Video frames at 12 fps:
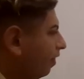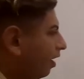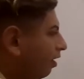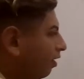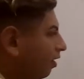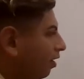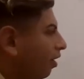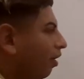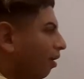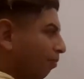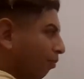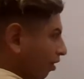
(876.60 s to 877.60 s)
there
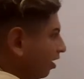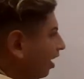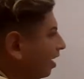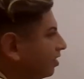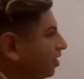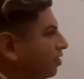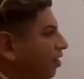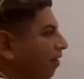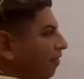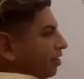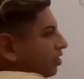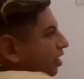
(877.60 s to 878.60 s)
are more classes,
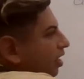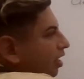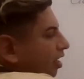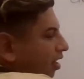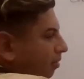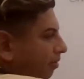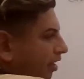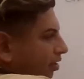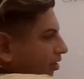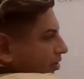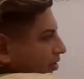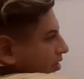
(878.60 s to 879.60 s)
obviously, like
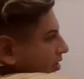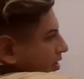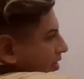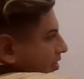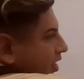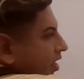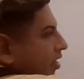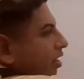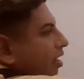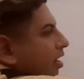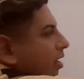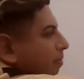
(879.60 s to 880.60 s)
Dr. Lugan said,
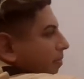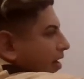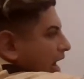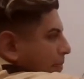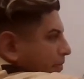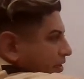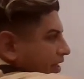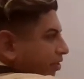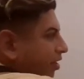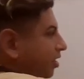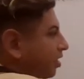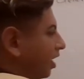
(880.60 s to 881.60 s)

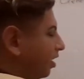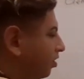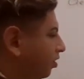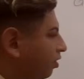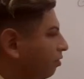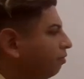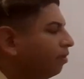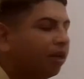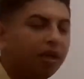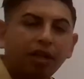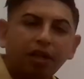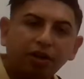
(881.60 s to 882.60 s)
hypertension stage 2.
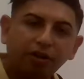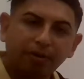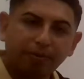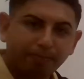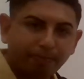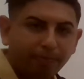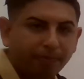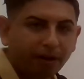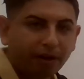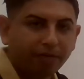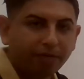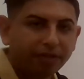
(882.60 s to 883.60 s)
Your
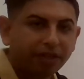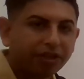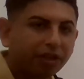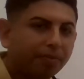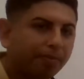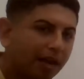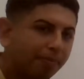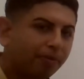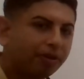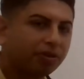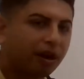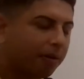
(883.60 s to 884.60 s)
physician may
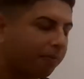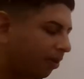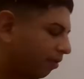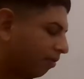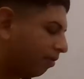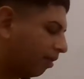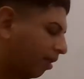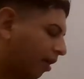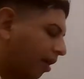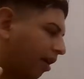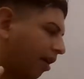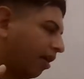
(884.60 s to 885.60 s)
prescribe you
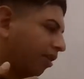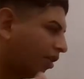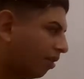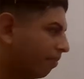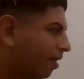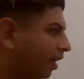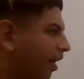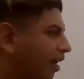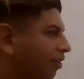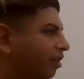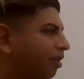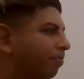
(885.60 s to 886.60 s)
another
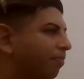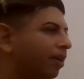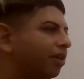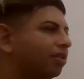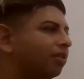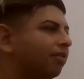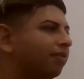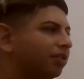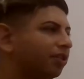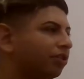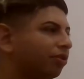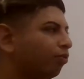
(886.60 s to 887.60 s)
medication because the
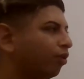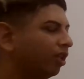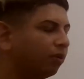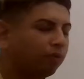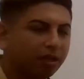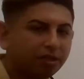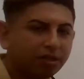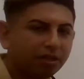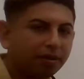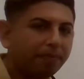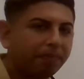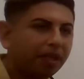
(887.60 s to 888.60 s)
physician really wants
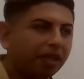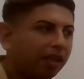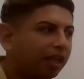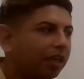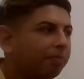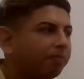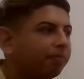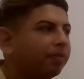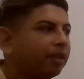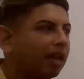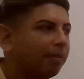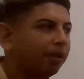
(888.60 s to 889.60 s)
to keep
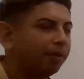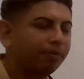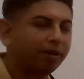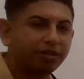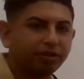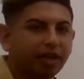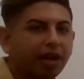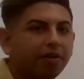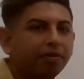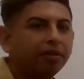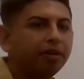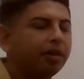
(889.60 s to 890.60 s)
that blood pressure
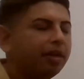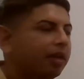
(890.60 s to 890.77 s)
down,